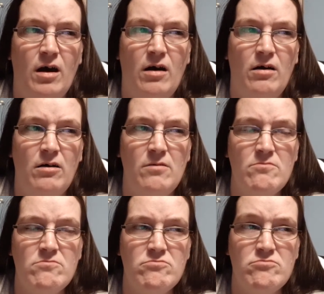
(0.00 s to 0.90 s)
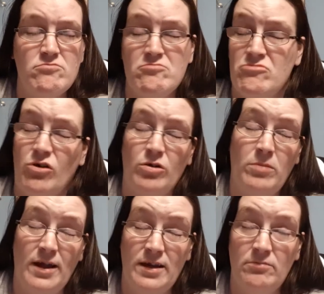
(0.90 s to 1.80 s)
Not
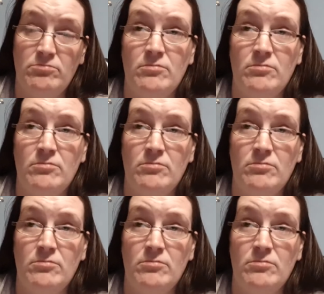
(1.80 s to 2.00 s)
complaining.